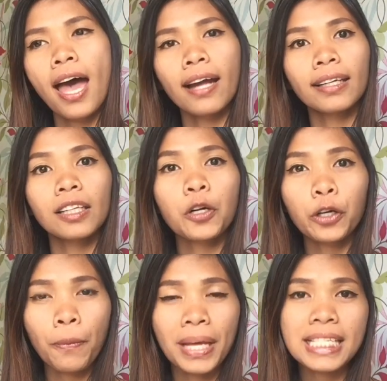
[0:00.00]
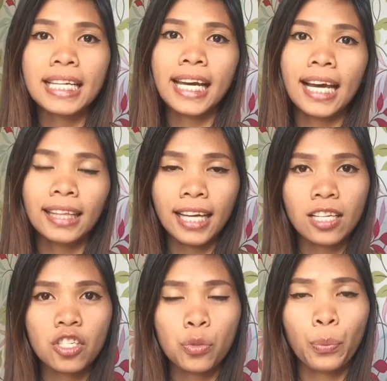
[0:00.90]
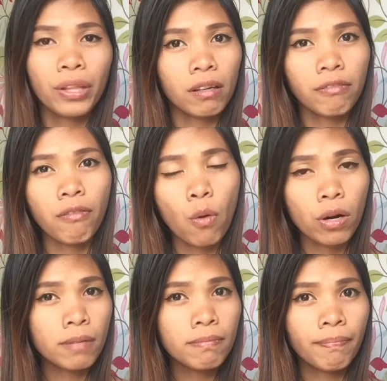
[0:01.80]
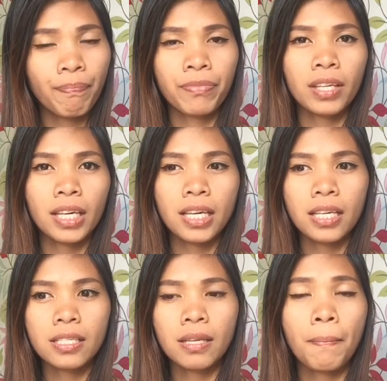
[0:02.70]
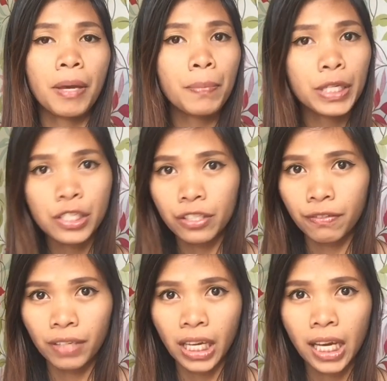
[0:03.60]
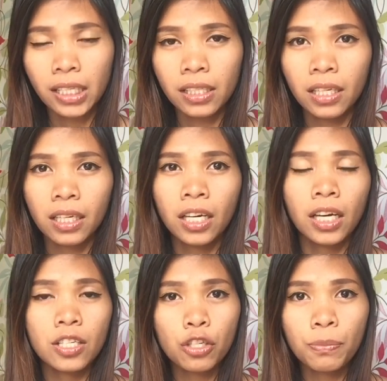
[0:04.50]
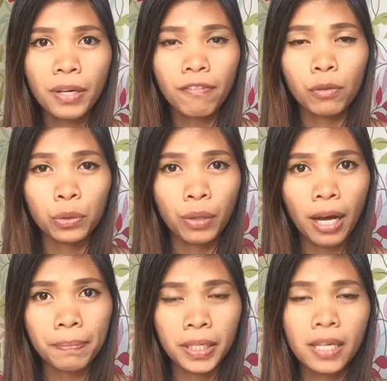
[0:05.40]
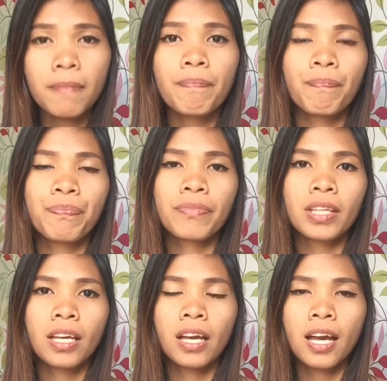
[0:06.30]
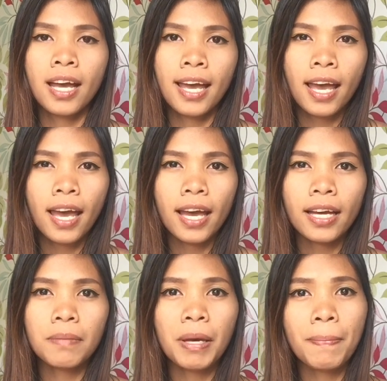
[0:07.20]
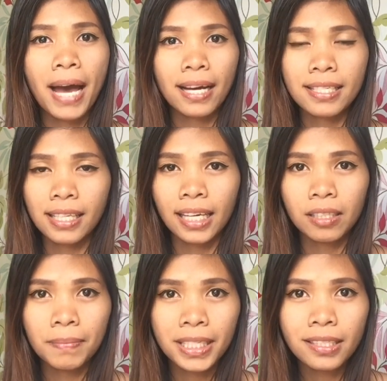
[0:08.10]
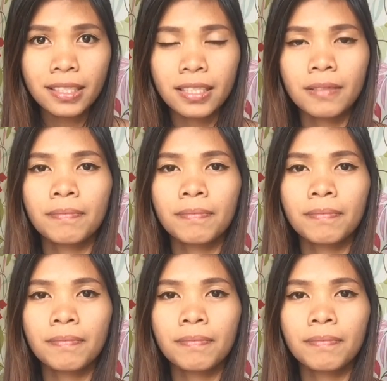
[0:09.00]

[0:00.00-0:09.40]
And the documents that I attach with that form is my birth certificate. It should be a photocopy. And my bank statement.